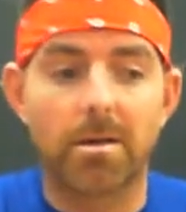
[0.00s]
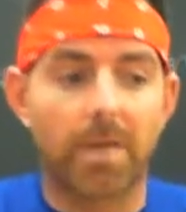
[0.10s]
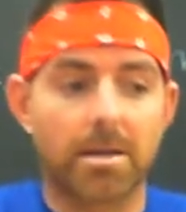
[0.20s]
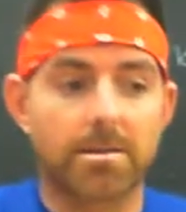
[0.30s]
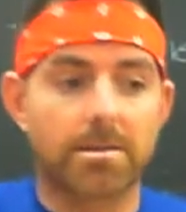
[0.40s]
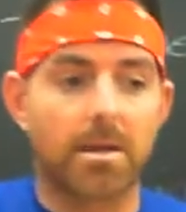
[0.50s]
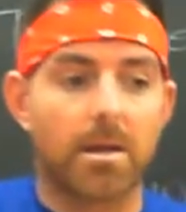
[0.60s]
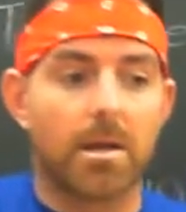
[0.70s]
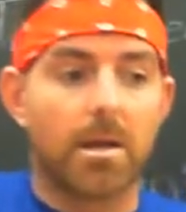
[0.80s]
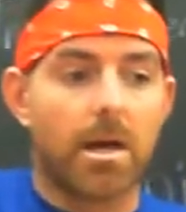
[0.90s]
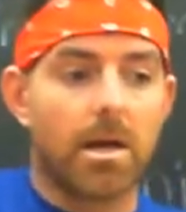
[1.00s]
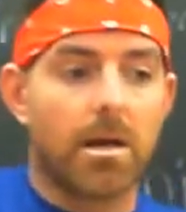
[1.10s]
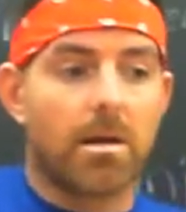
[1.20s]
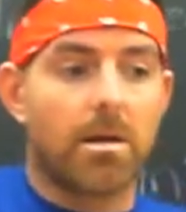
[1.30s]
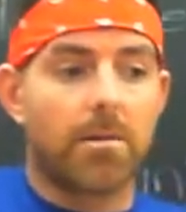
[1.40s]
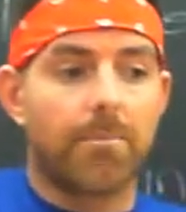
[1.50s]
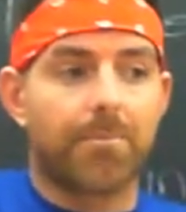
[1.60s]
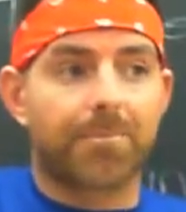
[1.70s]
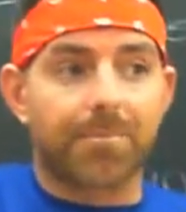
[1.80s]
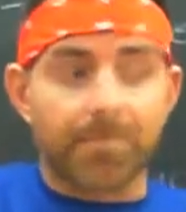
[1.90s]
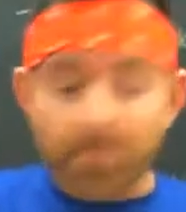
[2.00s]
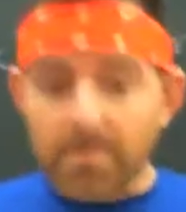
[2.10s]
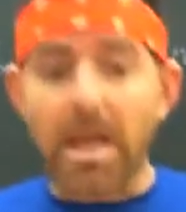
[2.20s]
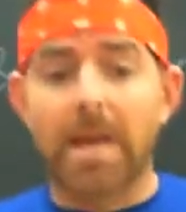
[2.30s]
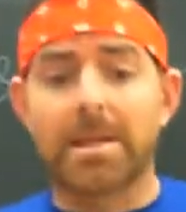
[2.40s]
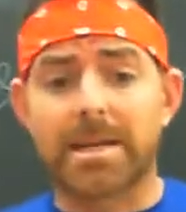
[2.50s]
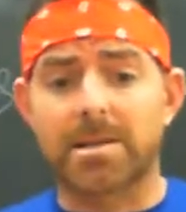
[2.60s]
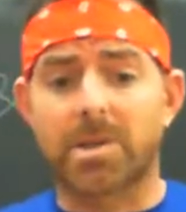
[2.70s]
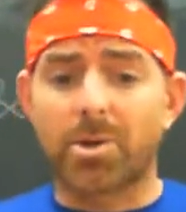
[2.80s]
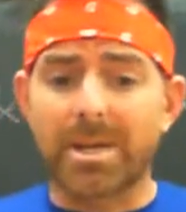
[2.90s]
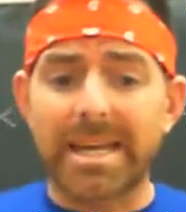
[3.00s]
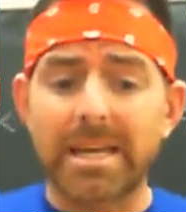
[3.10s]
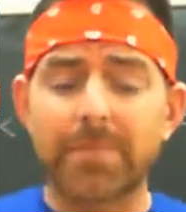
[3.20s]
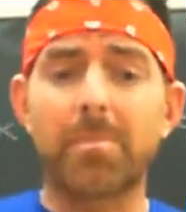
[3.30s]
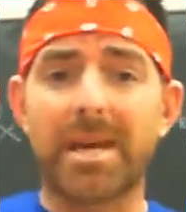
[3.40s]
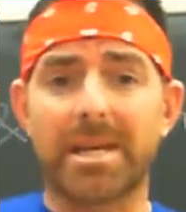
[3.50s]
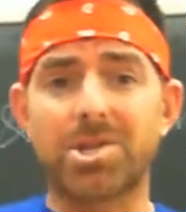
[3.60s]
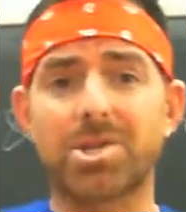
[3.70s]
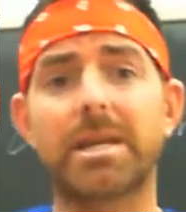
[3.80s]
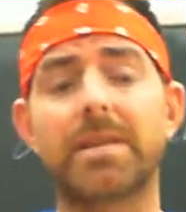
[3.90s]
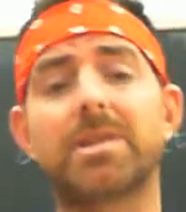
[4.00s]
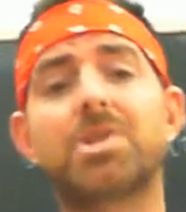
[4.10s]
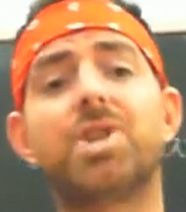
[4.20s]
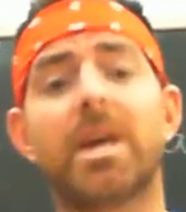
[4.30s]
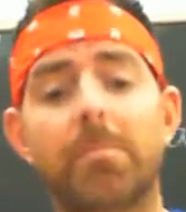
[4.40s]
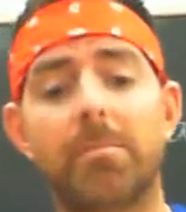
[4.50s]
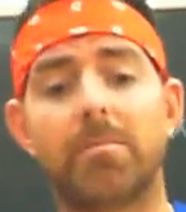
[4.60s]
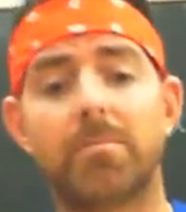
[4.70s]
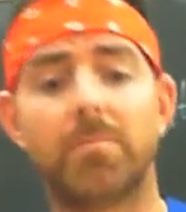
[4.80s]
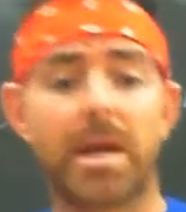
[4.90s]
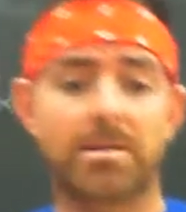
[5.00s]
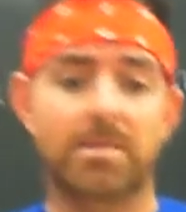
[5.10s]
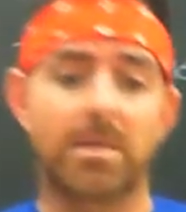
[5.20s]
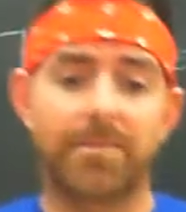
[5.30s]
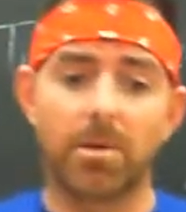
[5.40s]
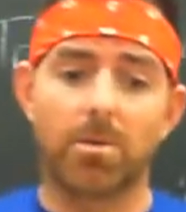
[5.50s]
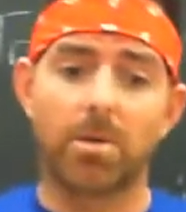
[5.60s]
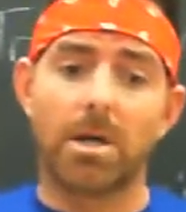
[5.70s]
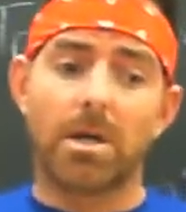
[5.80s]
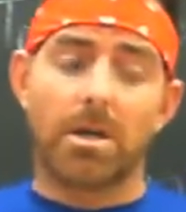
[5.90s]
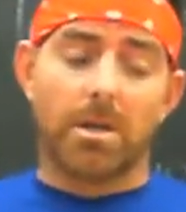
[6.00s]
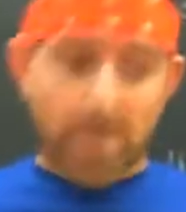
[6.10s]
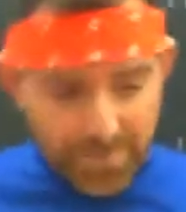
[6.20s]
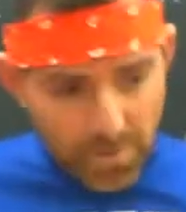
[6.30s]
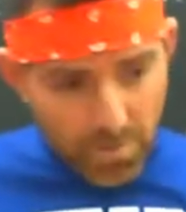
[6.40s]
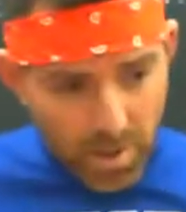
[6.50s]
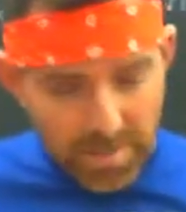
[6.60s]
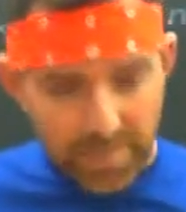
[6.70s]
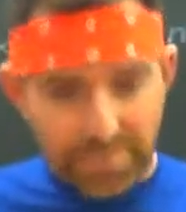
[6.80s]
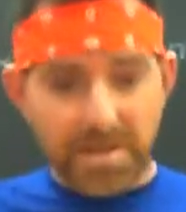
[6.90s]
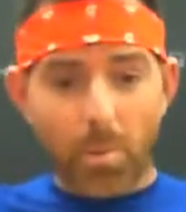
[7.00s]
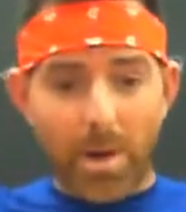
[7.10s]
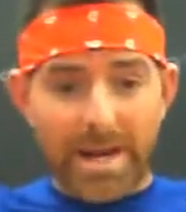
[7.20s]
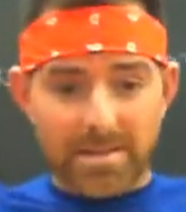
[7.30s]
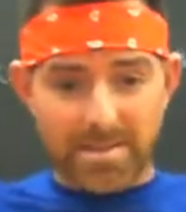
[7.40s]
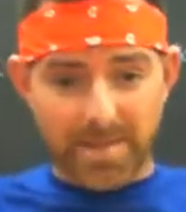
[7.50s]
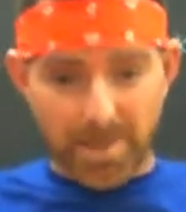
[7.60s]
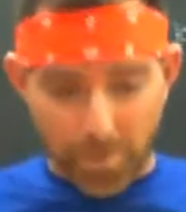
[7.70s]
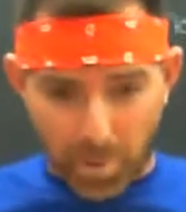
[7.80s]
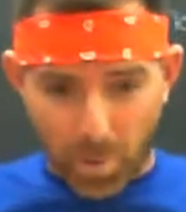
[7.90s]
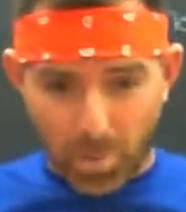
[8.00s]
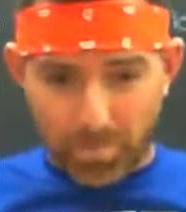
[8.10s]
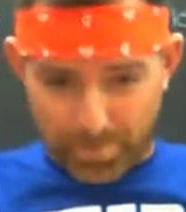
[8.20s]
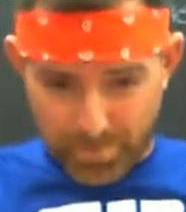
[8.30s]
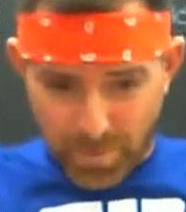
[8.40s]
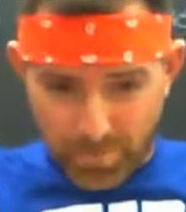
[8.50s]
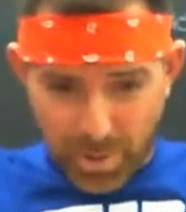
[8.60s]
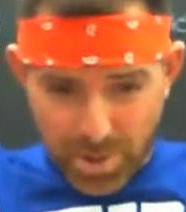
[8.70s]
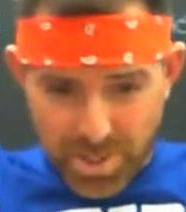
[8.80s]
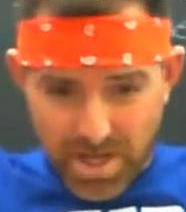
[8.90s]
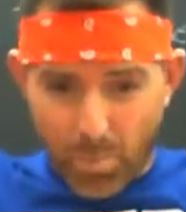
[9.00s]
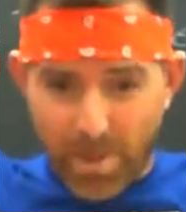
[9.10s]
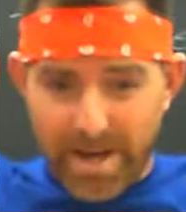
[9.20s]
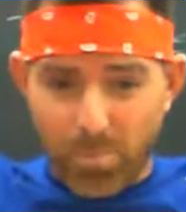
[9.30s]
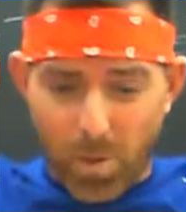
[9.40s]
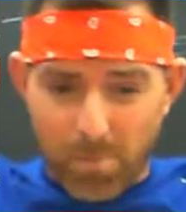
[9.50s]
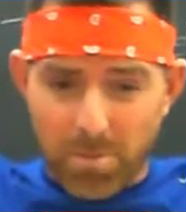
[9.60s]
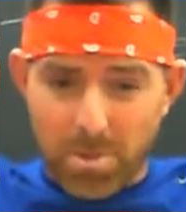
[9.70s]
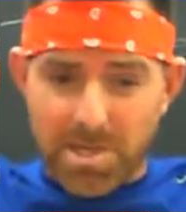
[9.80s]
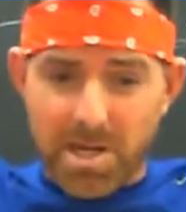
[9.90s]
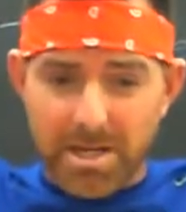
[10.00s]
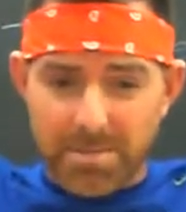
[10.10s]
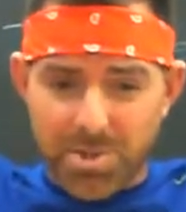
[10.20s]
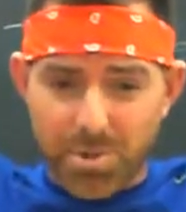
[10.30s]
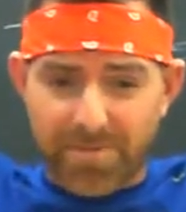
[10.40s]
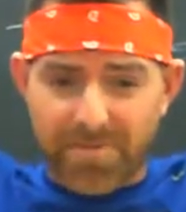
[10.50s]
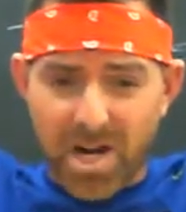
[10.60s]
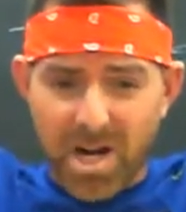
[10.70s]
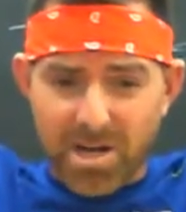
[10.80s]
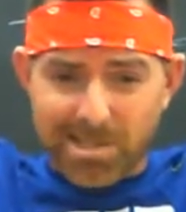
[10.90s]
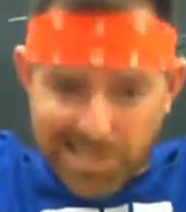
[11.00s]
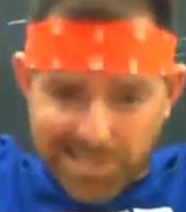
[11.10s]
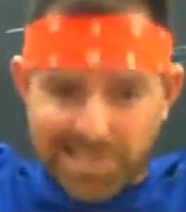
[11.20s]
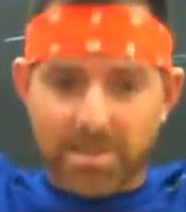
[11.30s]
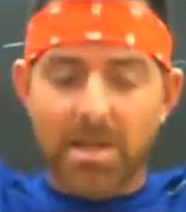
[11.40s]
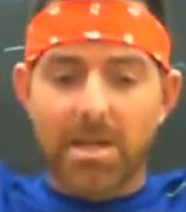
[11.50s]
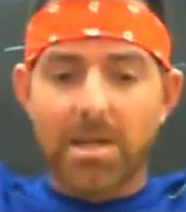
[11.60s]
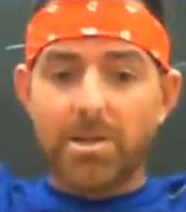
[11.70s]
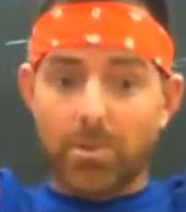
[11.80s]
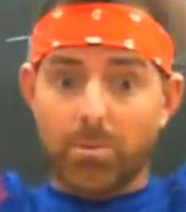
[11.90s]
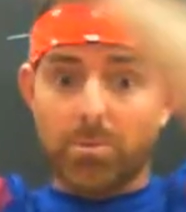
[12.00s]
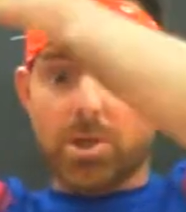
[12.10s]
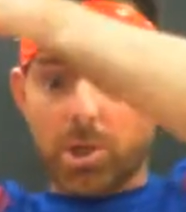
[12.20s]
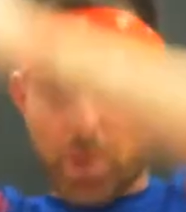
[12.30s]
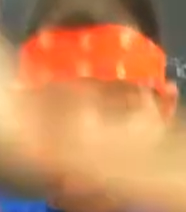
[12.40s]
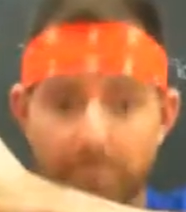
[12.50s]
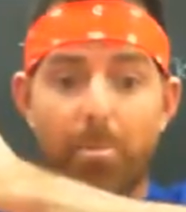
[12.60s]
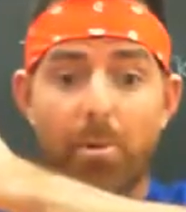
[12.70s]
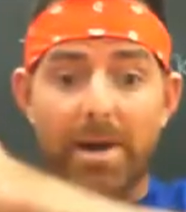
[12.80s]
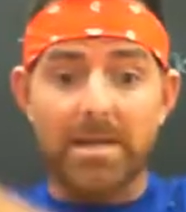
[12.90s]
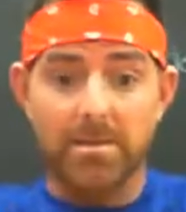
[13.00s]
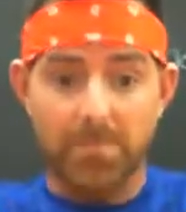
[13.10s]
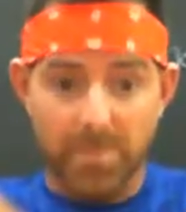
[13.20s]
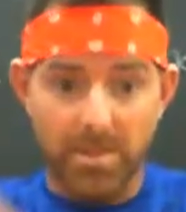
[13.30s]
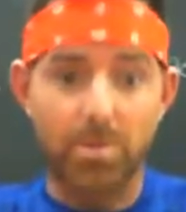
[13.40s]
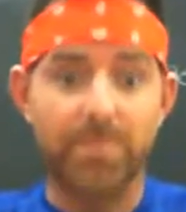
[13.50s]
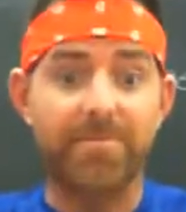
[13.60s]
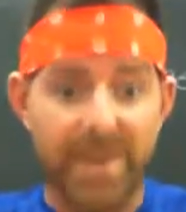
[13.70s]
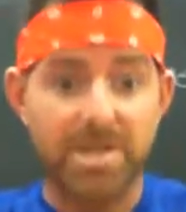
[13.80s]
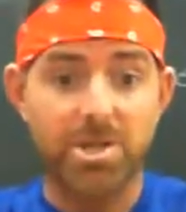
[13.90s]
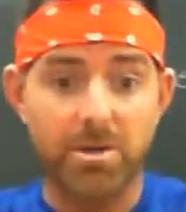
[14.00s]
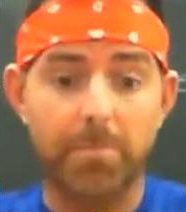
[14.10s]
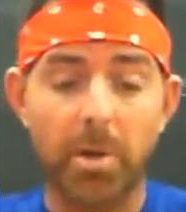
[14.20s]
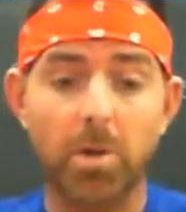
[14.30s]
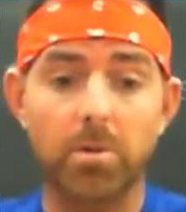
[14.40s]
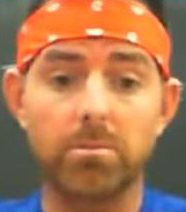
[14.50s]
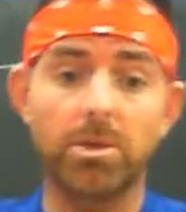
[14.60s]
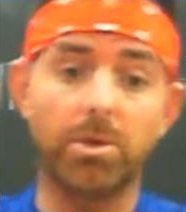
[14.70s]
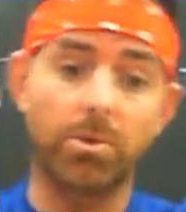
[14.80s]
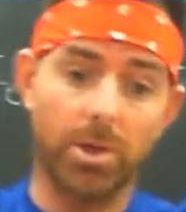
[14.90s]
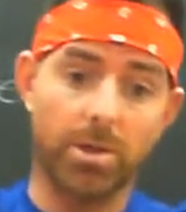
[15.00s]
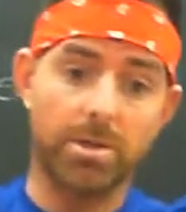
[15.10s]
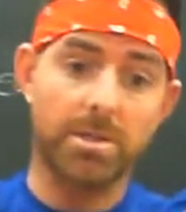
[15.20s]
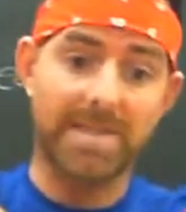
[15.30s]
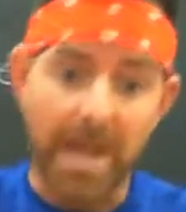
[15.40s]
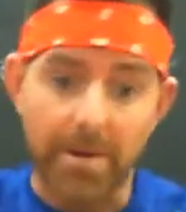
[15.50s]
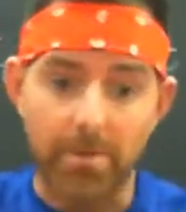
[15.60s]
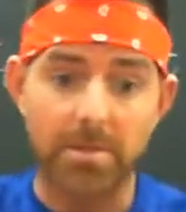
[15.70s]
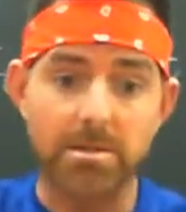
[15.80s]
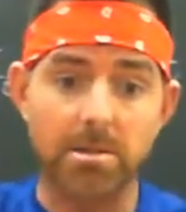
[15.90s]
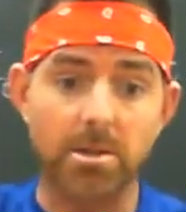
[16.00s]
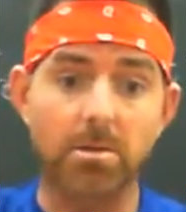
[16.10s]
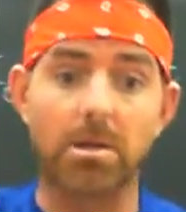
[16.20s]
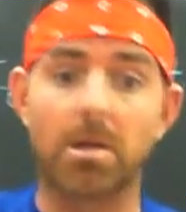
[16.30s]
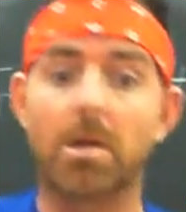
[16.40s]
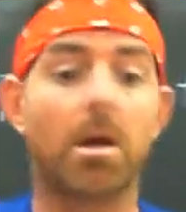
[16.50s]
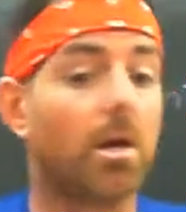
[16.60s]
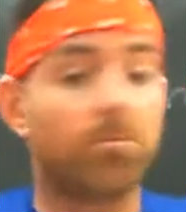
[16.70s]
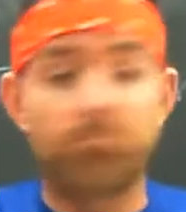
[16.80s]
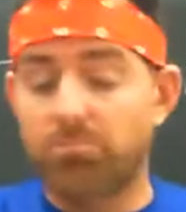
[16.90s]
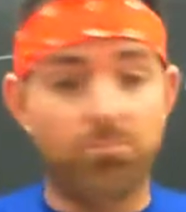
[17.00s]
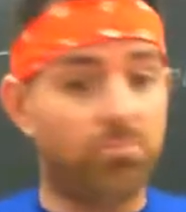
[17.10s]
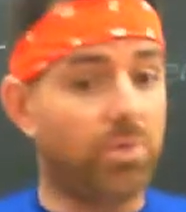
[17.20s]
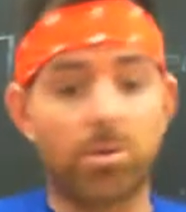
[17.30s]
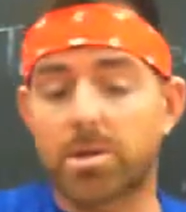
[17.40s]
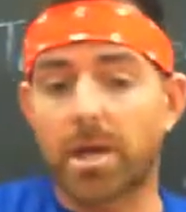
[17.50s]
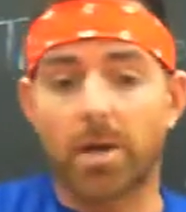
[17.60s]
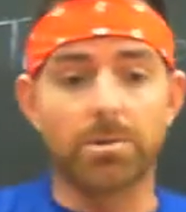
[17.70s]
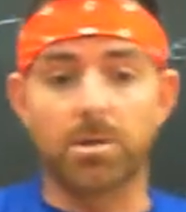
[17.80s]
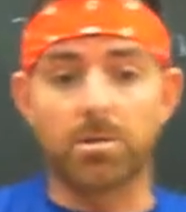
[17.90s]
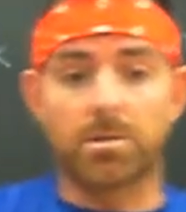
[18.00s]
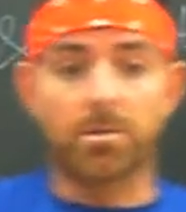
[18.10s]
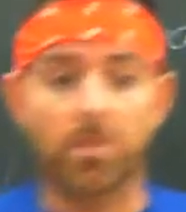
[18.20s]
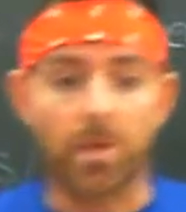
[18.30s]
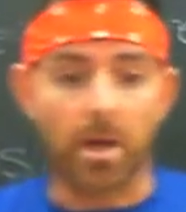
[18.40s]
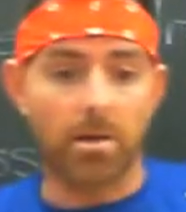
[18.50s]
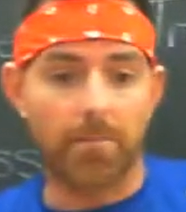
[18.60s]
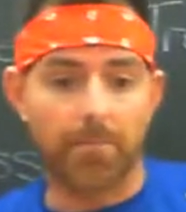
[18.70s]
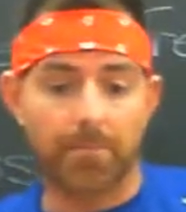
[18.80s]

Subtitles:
Yes. And like I said, you can even be injured in the gym. Yes, if you are lifting weights and you push that weight one more time too far, you could break something. You could fracture a bone. You could tear a muscle. You could get all sorts. Okay.